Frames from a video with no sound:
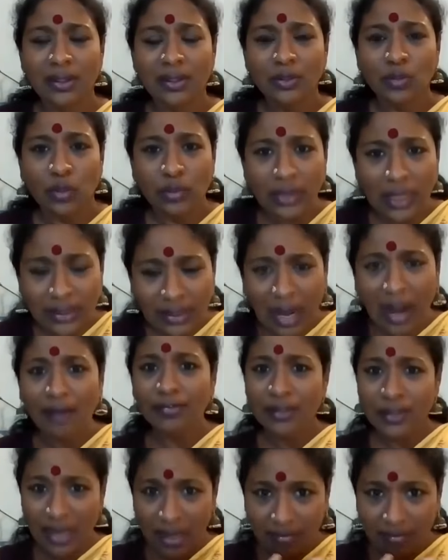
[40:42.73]
So that
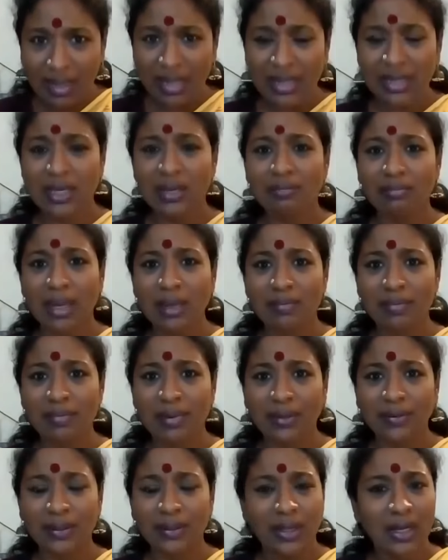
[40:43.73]
after I make him my
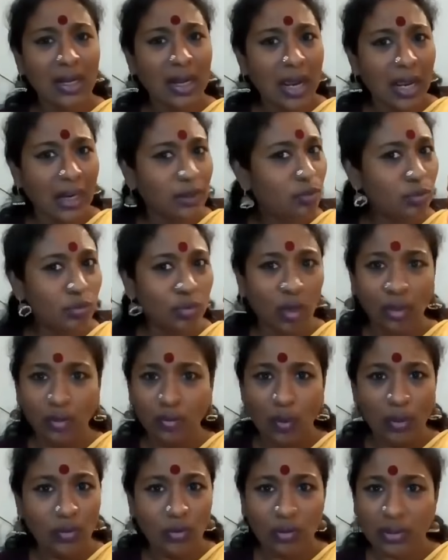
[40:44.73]
brother, I do not
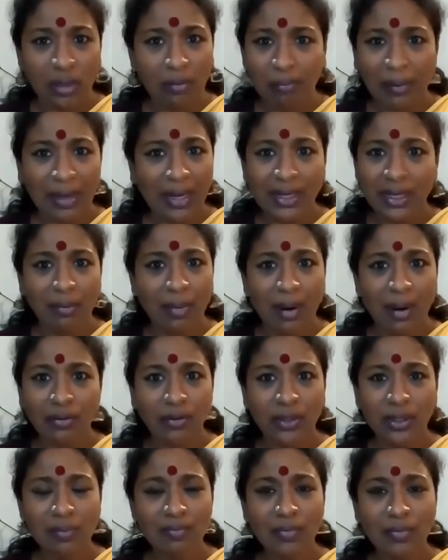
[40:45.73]
want to complain
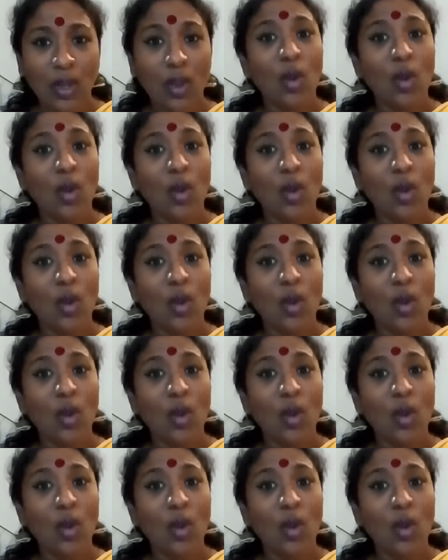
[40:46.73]
about him,